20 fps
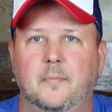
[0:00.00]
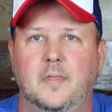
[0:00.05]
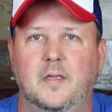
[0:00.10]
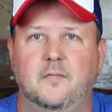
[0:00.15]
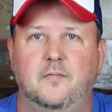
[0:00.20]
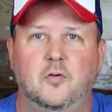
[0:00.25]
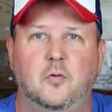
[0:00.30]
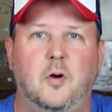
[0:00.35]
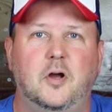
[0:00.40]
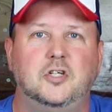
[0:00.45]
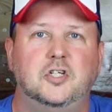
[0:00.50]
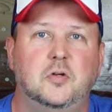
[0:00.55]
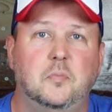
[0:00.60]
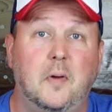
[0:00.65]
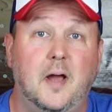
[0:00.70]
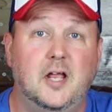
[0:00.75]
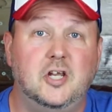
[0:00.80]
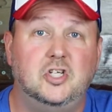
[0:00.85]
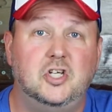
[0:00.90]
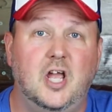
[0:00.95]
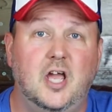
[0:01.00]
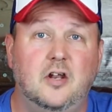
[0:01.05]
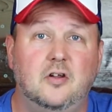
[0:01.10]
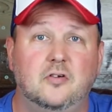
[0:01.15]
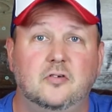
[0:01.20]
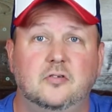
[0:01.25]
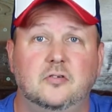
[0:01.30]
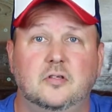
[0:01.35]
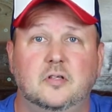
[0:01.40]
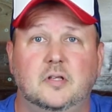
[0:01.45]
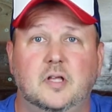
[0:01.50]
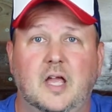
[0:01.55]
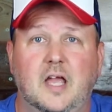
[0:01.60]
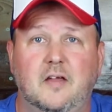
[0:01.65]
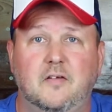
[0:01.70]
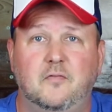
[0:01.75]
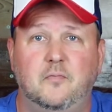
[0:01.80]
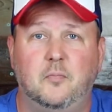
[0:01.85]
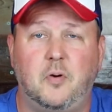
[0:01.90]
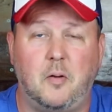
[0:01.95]
if you're watching my channel,
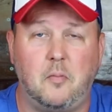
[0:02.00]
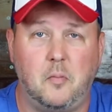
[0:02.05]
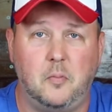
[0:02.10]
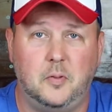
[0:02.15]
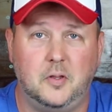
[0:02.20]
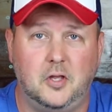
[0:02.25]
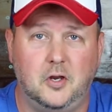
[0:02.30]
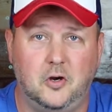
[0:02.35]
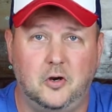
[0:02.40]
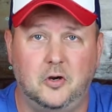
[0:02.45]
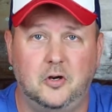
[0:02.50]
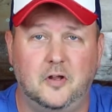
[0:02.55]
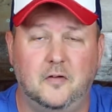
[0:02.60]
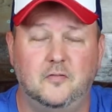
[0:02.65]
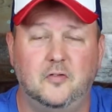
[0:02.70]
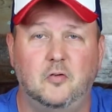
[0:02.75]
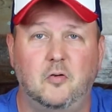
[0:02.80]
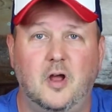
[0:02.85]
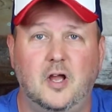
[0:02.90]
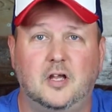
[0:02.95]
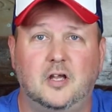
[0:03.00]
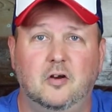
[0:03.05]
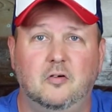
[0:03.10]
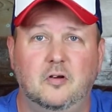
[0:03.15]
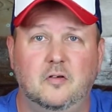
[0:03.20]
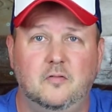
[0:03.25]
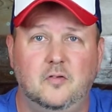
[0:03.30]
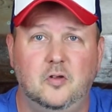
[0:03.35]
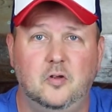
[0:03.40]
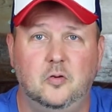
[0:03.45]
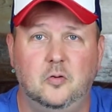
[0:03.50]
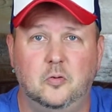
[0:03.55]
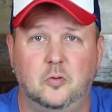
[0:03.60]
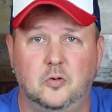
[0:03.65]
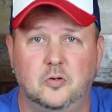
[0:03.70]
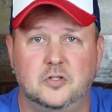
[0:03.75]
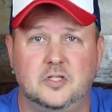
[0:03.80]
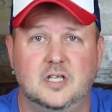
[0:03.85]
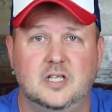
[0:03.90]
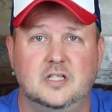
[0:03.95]
have probably heard of the Rock Gut Review
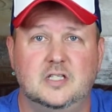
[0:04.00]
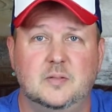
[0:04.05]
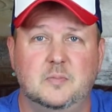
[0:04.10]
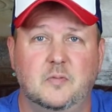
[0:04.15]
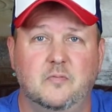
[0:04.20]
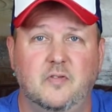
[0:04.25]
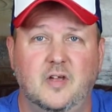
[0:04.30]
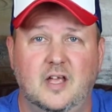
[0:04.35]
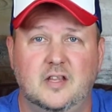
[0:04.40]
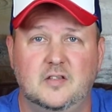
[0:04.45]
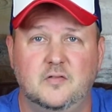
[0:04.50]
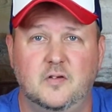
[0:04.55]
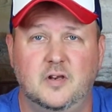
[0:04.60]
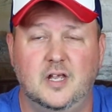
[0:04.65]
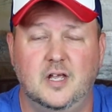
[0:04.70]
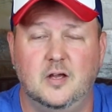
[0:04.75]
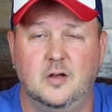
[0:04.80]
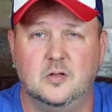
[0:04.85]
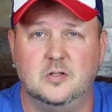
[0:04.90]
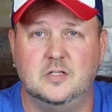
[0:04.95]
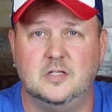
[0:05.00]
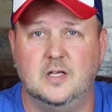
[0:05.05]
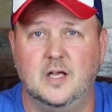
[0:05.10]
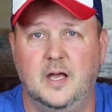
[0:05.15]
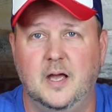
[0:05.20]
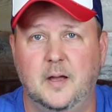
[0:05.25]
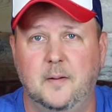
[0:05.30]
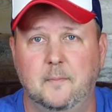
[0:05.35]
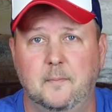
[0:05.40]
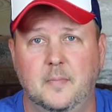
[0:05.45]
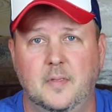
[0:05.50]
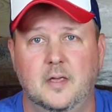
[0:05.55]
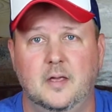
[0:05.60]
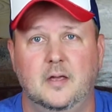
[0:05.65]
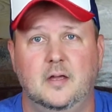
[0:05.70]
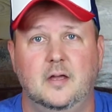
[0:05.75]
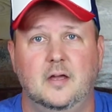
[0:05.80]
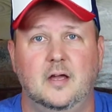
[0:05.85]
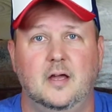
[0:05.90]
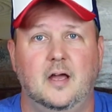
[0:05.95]
or seen some of Ed's videos.
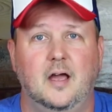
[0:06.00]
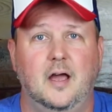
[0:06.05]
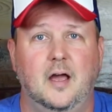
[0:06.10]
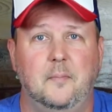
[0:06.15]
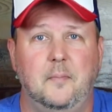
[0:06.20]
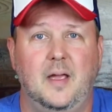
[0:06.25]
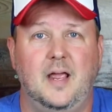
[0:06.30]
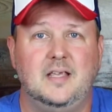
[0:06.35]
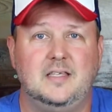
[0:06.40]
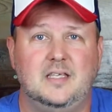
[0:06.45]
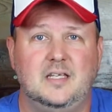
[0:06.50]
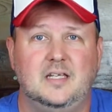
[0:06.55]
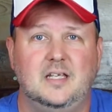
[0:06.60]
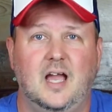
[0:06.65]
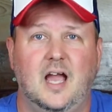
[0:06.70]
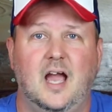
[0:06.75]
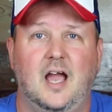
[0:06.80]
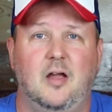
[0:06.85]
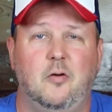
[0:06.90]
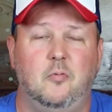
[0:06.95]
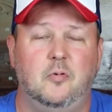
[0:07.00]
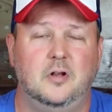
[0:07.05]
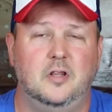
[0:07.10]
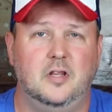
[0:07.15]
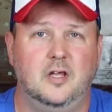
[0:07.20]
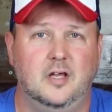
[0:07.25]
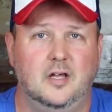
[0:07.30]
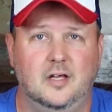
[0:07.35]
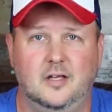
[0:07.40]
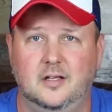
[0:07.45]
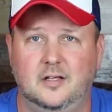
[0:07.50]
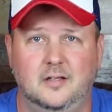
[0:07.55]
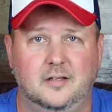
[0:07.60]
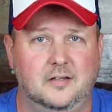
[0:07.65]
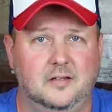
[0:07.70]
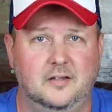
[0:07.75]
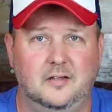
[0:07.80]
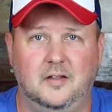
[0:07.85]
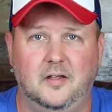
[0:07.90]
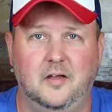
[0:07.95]
Amazing guy, one of
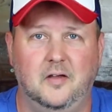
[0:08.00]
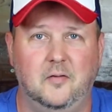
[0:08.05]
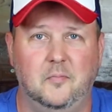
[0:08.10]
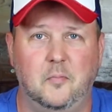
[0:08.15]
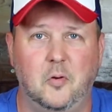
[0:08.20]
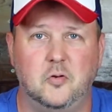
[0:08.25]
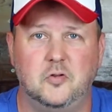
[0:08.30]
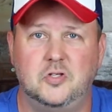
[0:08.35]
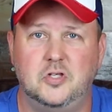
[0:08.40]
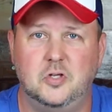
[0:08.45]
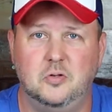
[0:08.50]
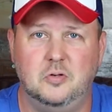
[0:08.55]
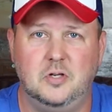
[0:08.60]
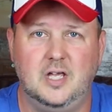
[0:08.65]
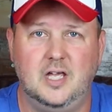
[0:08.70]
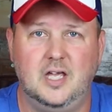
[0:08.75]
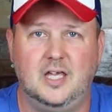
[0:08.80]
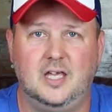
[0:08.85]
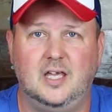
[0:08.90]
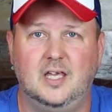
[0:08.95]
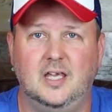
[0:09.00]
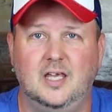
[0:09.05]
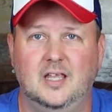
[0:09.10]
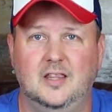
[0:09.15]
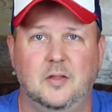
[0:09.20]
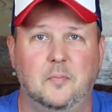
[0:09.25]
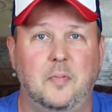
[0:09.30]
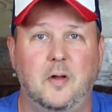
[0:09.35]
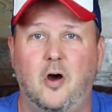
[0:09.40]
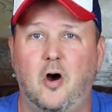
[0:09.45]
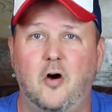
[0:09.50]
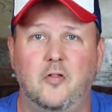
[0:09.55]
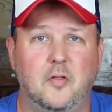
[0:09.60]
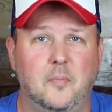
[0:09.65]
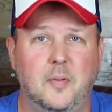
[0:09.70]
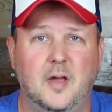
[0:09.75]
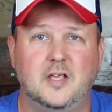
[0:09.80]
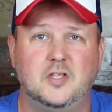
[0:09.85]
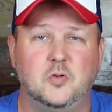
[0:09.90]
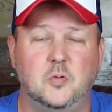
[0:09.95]
the most unique in all the
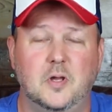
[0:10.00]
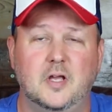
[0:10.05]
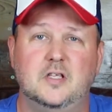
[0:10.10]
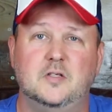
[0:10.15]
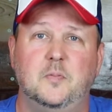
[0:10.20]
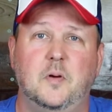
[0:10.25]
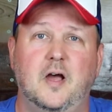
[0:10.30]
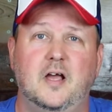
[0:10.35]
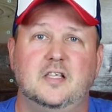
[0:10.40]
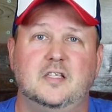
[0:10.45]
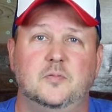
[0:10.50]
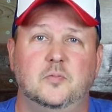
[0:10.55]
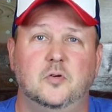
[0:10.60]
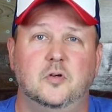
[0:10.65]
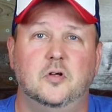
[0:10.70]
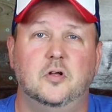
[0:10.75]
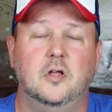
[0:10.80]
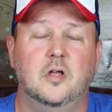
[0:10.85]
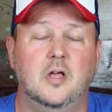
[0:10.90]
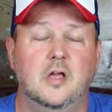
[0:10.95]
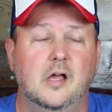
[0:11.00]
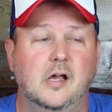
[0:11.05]
best ways possible